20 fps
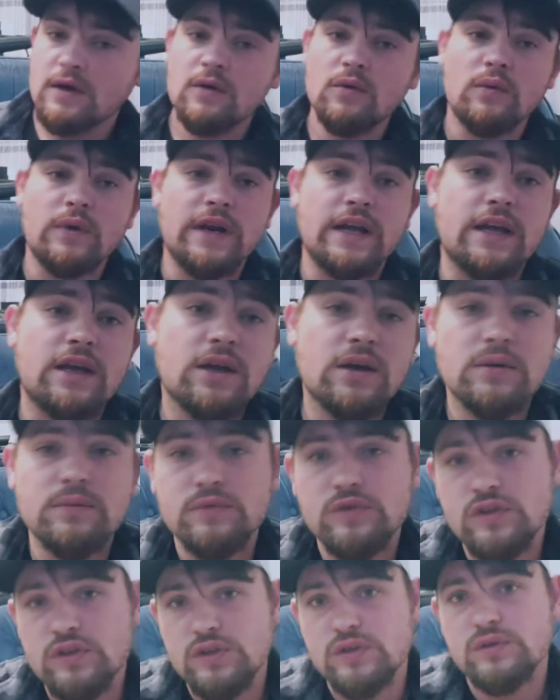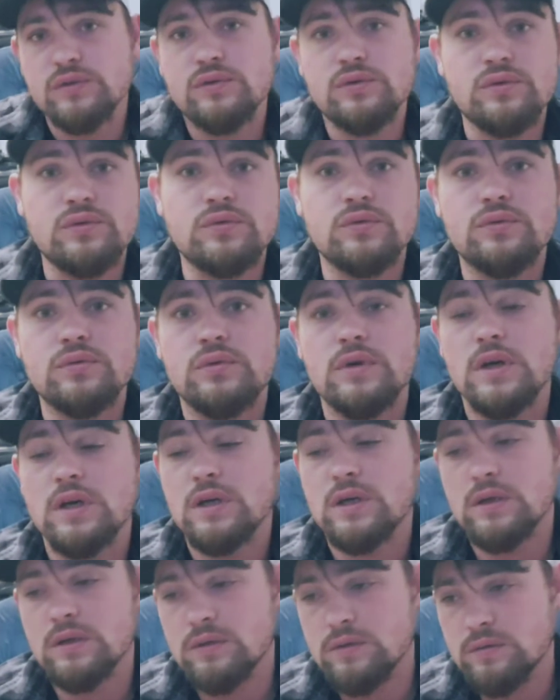when it comes to
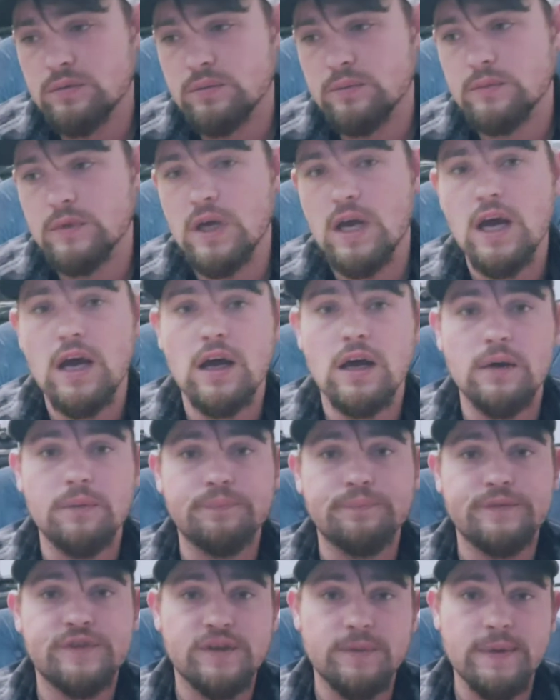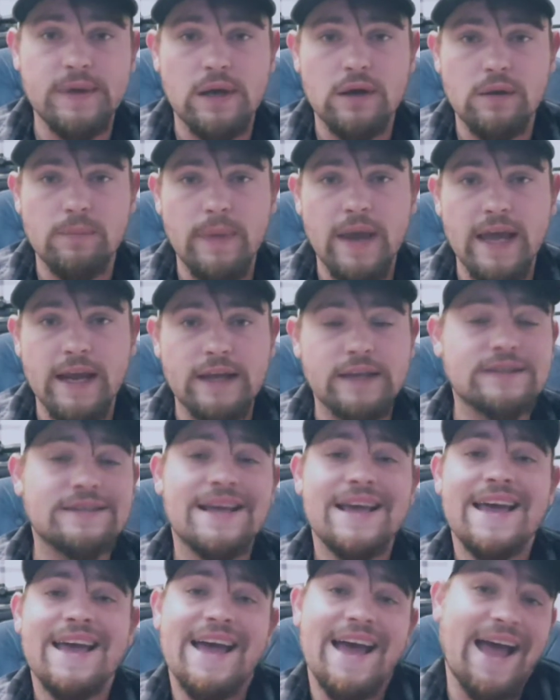semi-automatics,
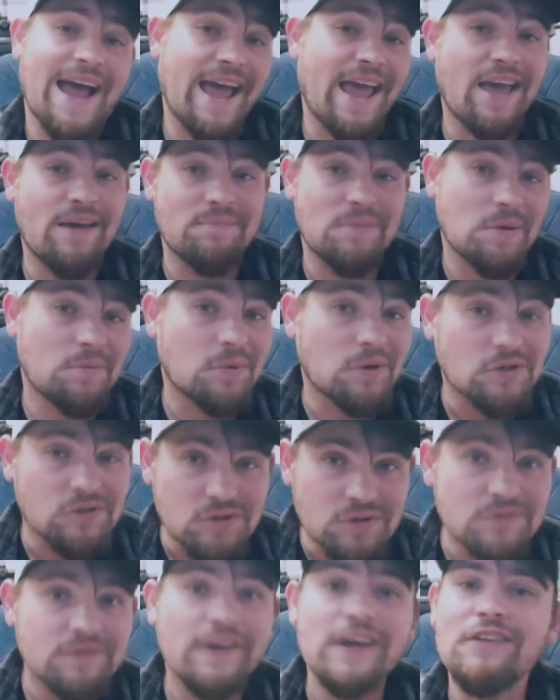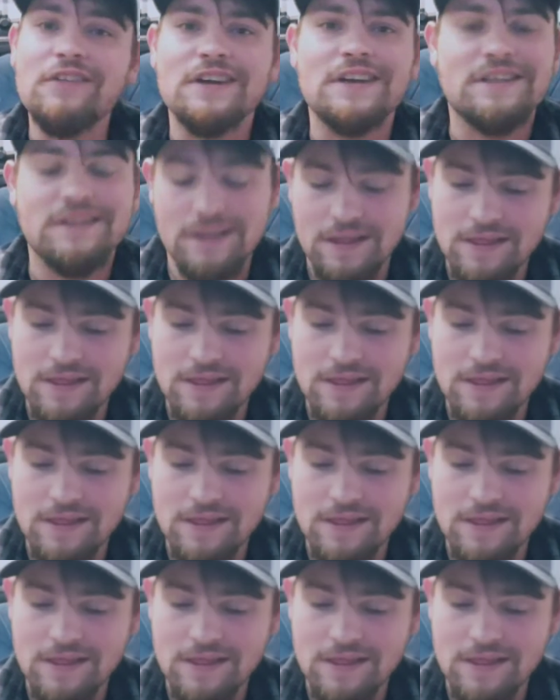I have my personal favorite,